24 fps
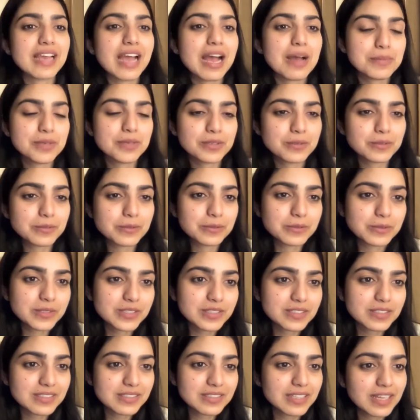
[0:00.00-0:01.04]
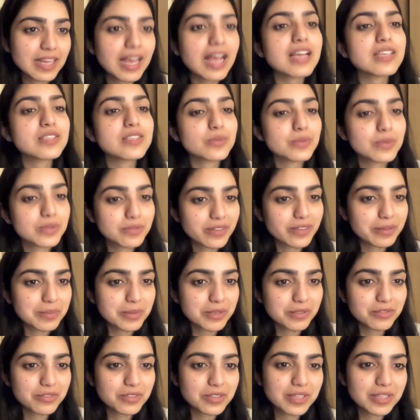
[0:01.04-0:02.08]
happy to know this, as would
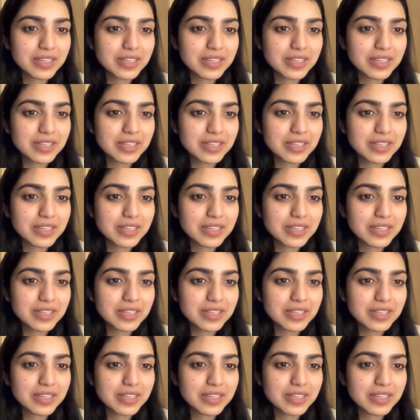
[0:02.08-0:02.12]
Vaibhav.